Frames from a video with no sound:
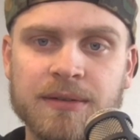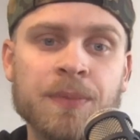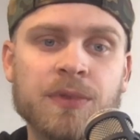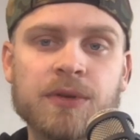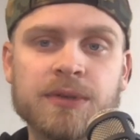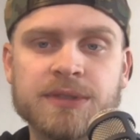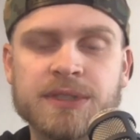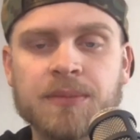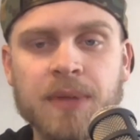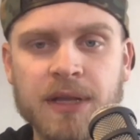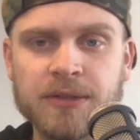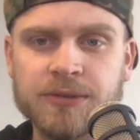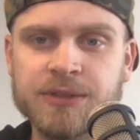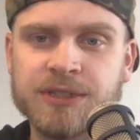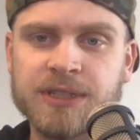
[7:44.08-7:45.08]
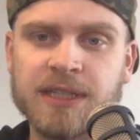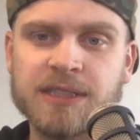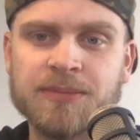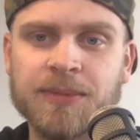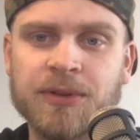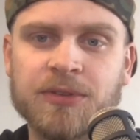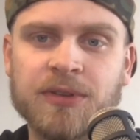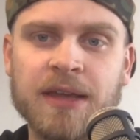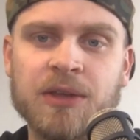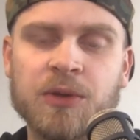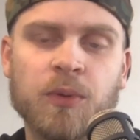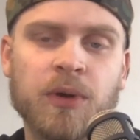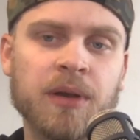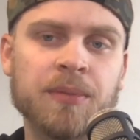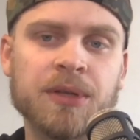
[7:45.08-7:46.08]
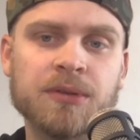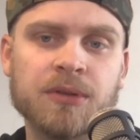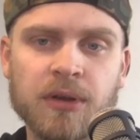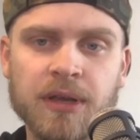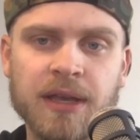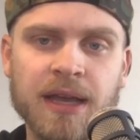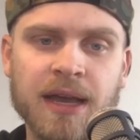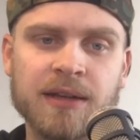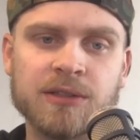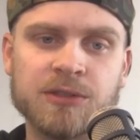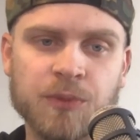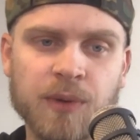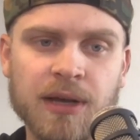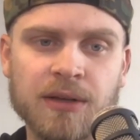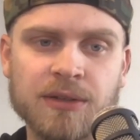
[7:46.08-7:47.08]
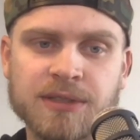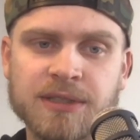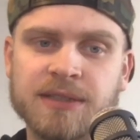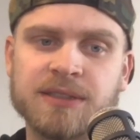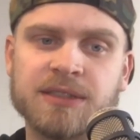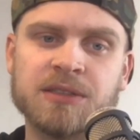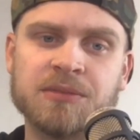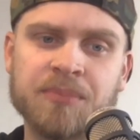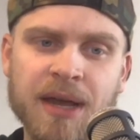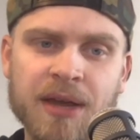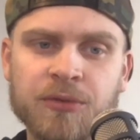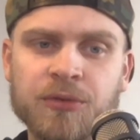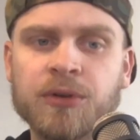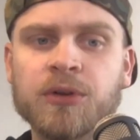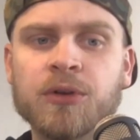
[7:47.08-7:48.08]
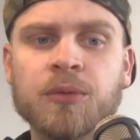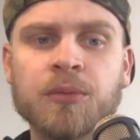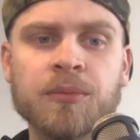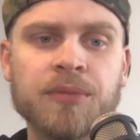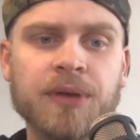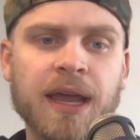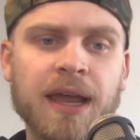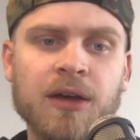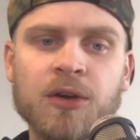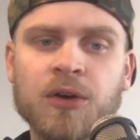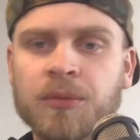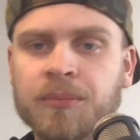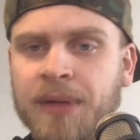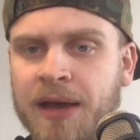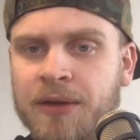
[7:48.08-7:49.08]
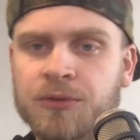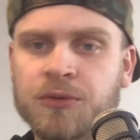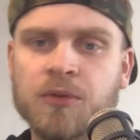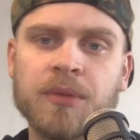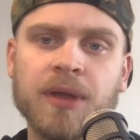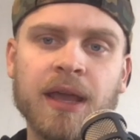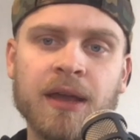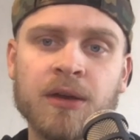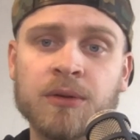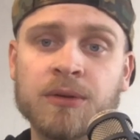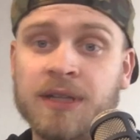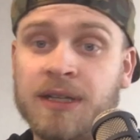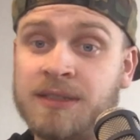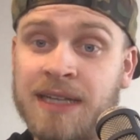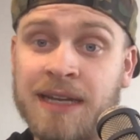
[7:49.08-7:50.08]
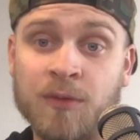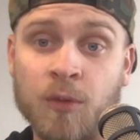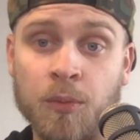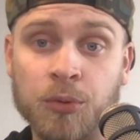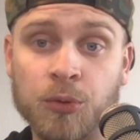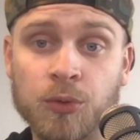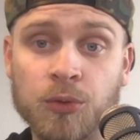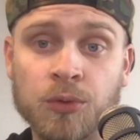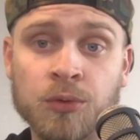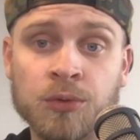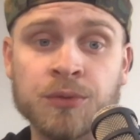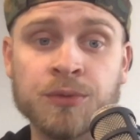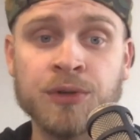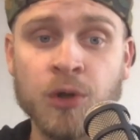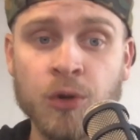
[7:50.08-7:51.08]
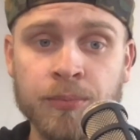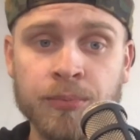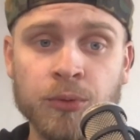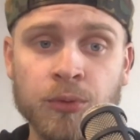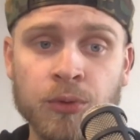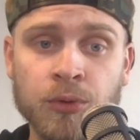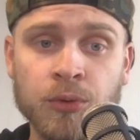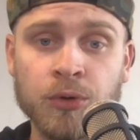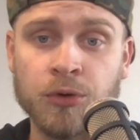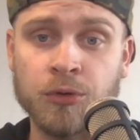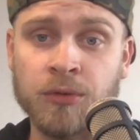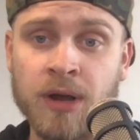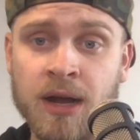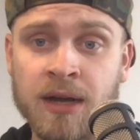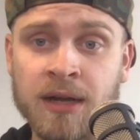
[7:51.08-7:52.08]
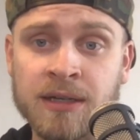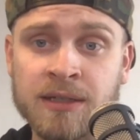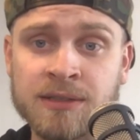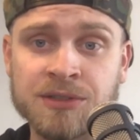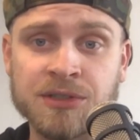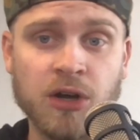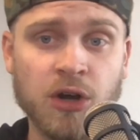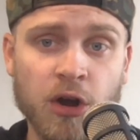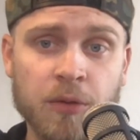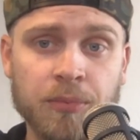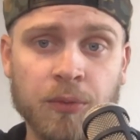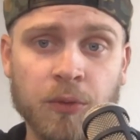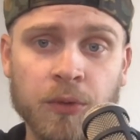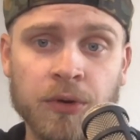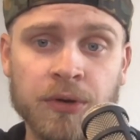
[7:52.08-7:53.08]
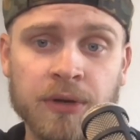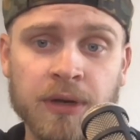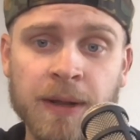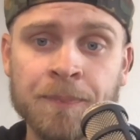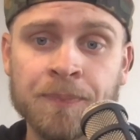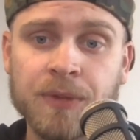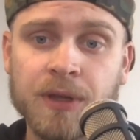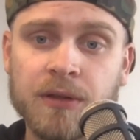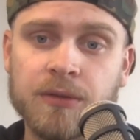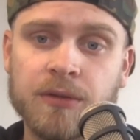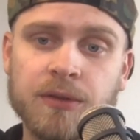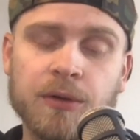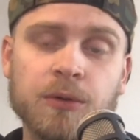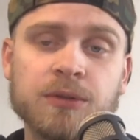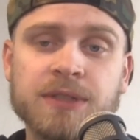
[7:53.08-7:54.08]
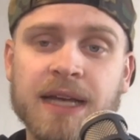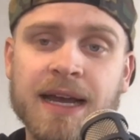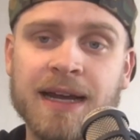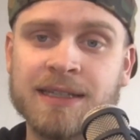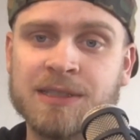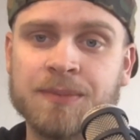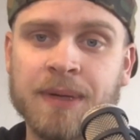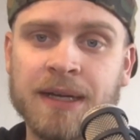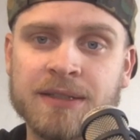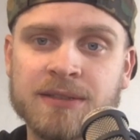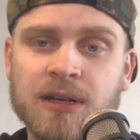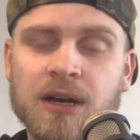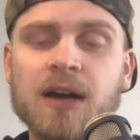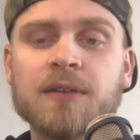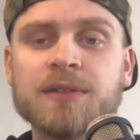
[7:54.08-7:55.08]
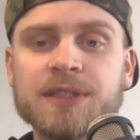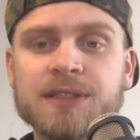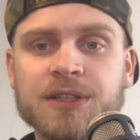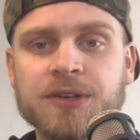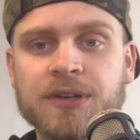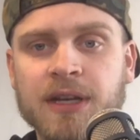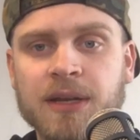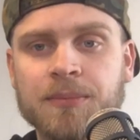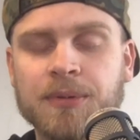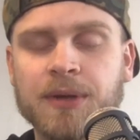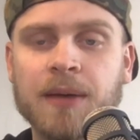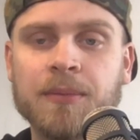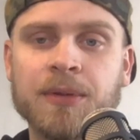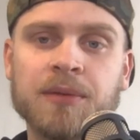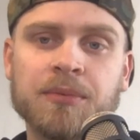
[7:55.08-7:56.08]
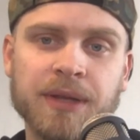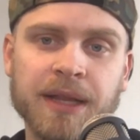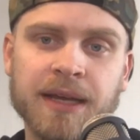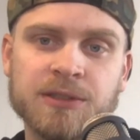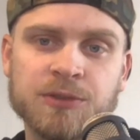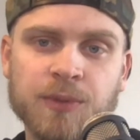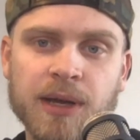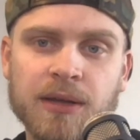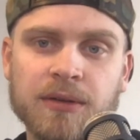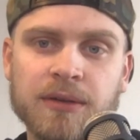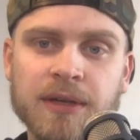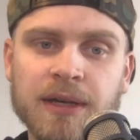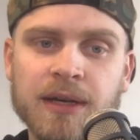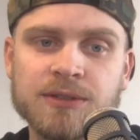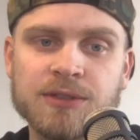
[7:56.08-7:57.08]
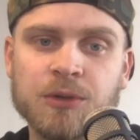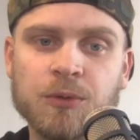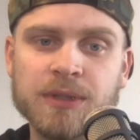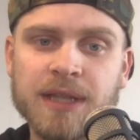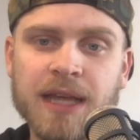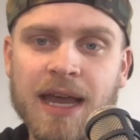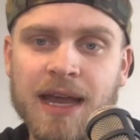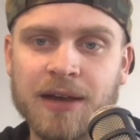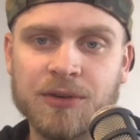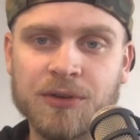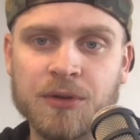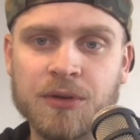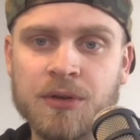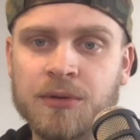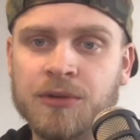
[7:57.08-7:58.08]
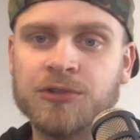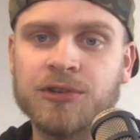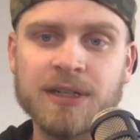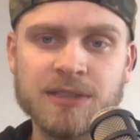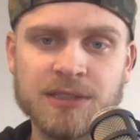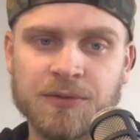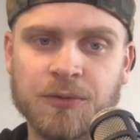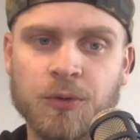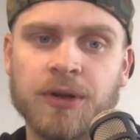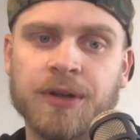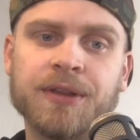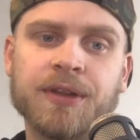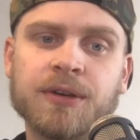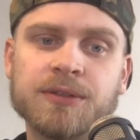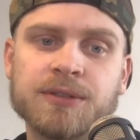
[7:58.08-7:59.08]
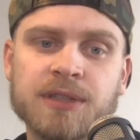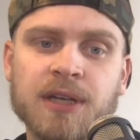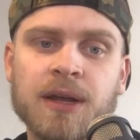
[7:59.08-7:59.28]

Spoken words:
There are some other adjustments that you want to be looking at as well, such as bedroom count, bathroom count, does it have a pool, no pool, garage, carport. Those aspects obviously are going to come into play as well. So what the heck do you adjust for on those?